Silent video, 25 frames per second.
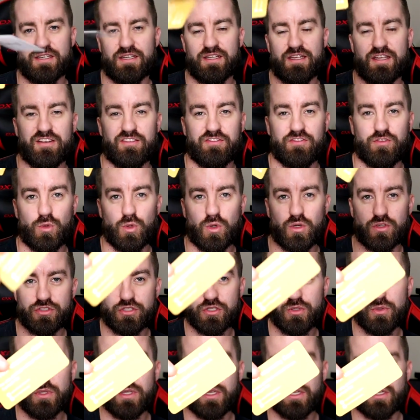it in for
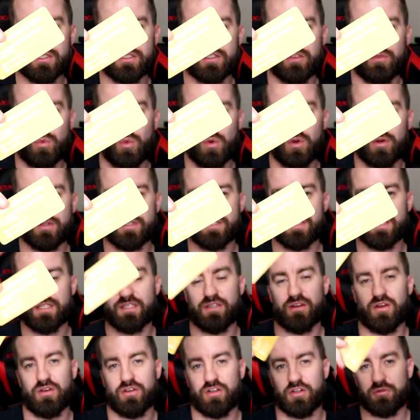2 years of
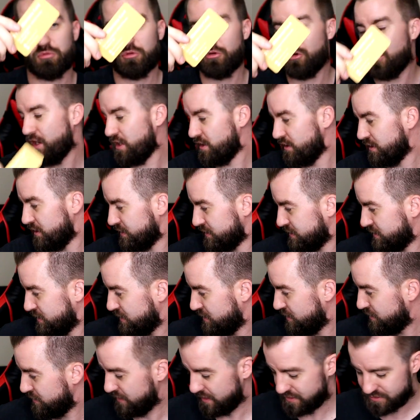warranty on your product.
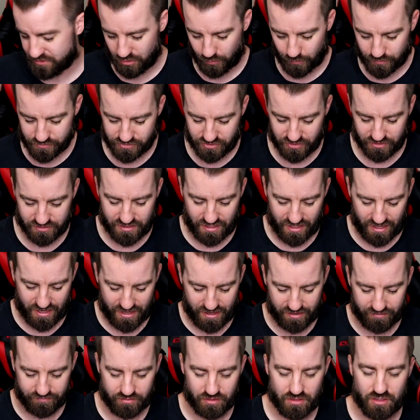That's always good to
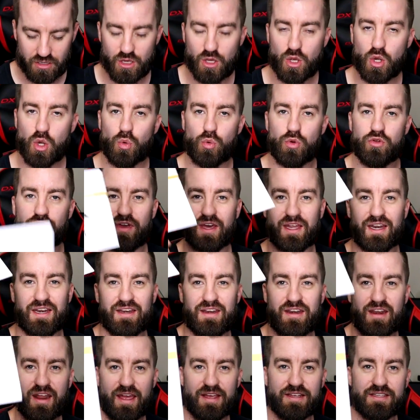have. We've got a
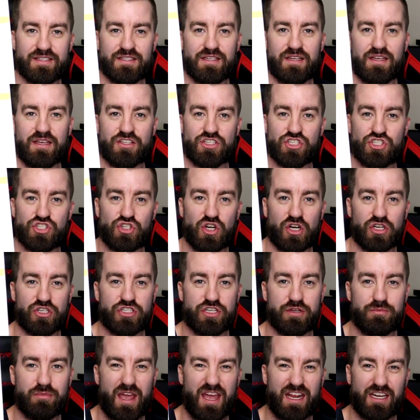nice
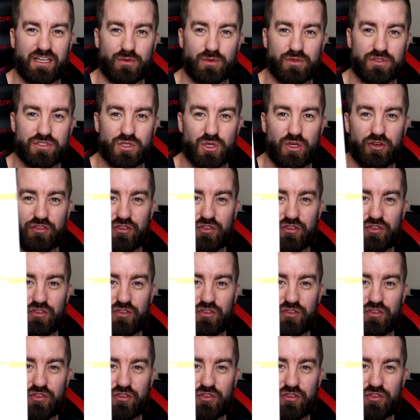instruction manual, so